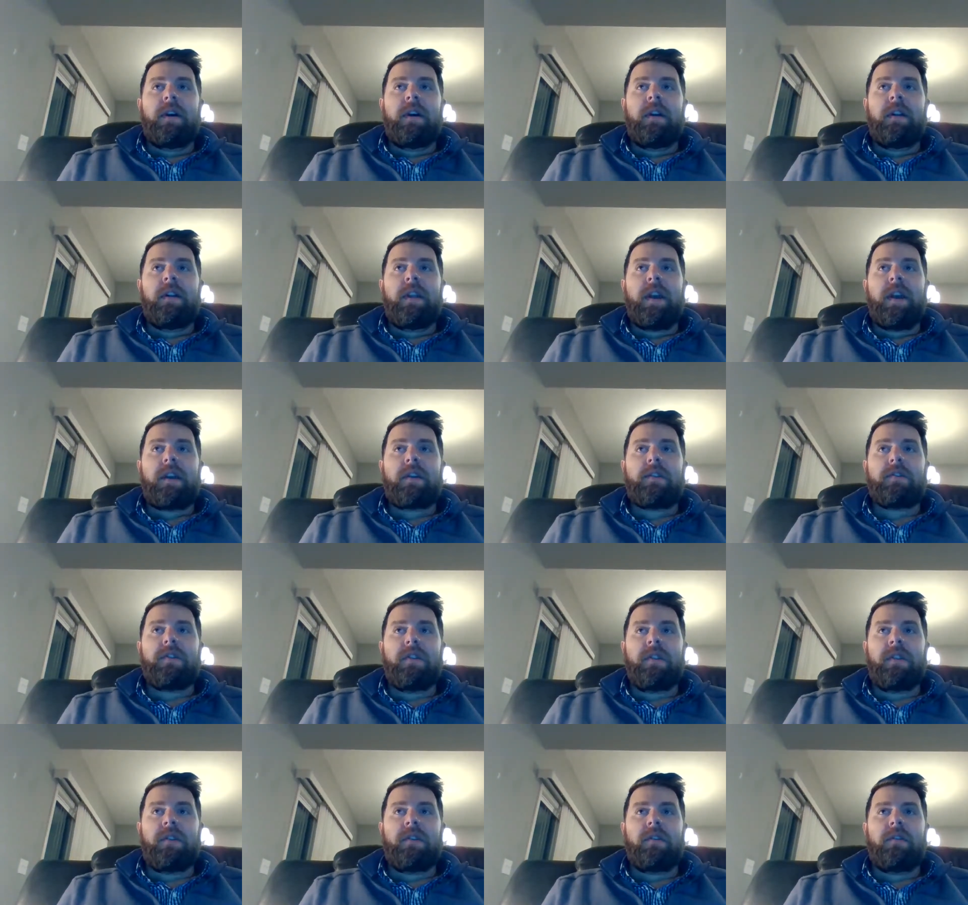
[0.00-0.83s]

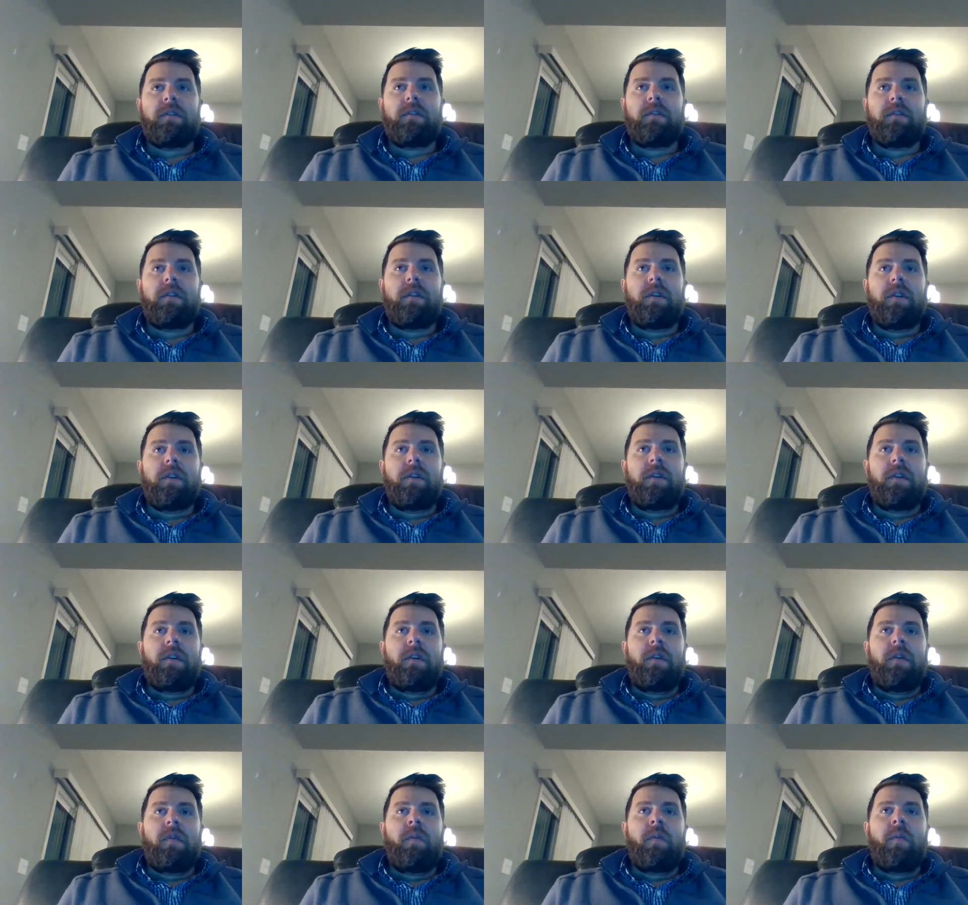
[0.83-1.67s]
election
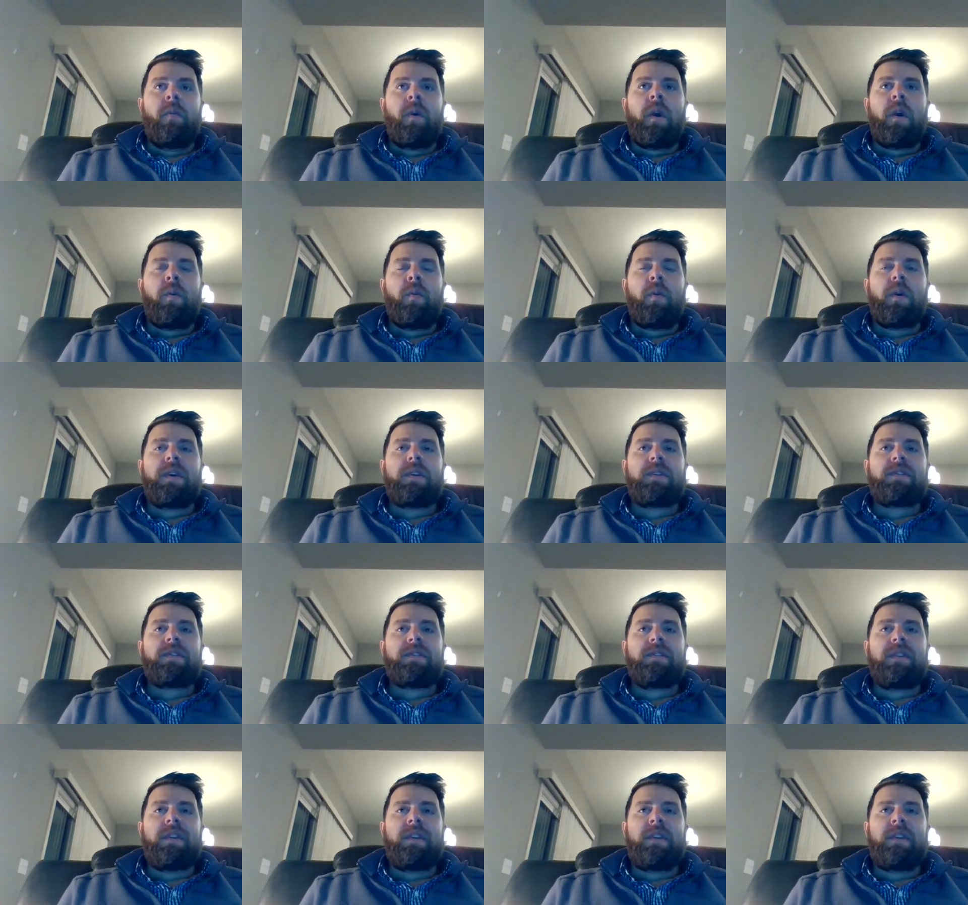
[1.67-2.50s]
where we
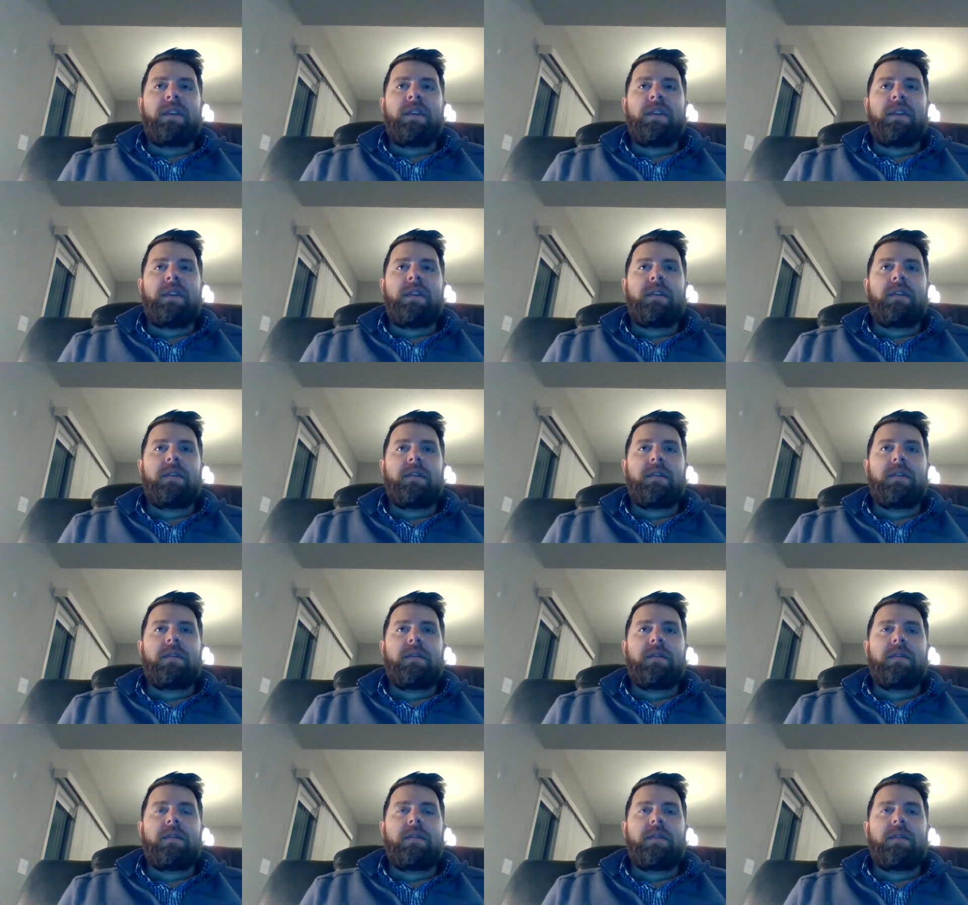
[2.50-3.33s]
see